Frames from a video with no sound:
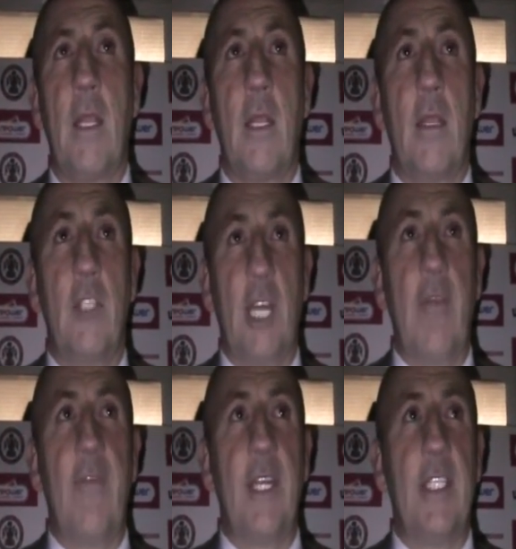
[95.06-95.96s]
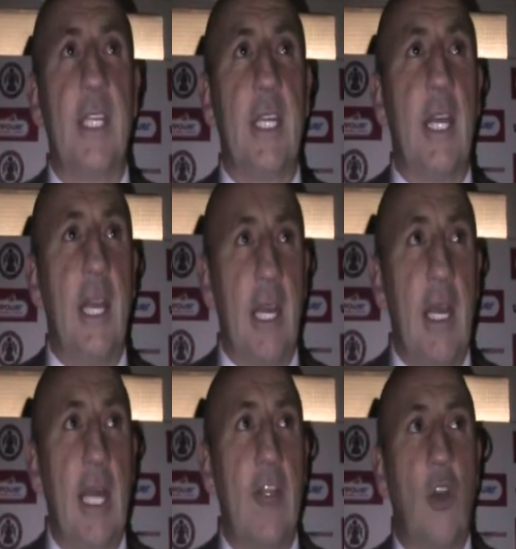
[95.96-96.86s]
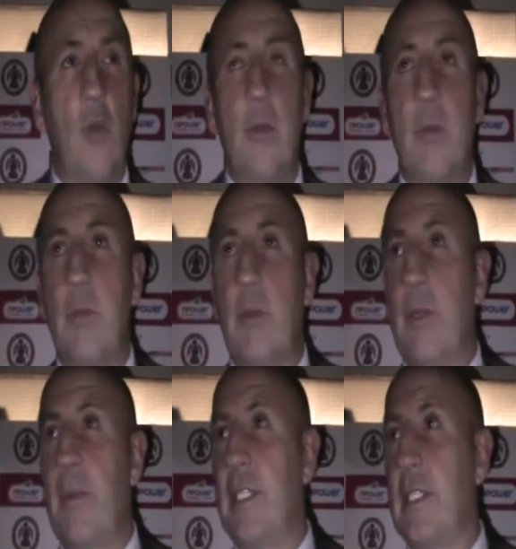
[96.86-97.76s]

It was a great finish, and I thought we were the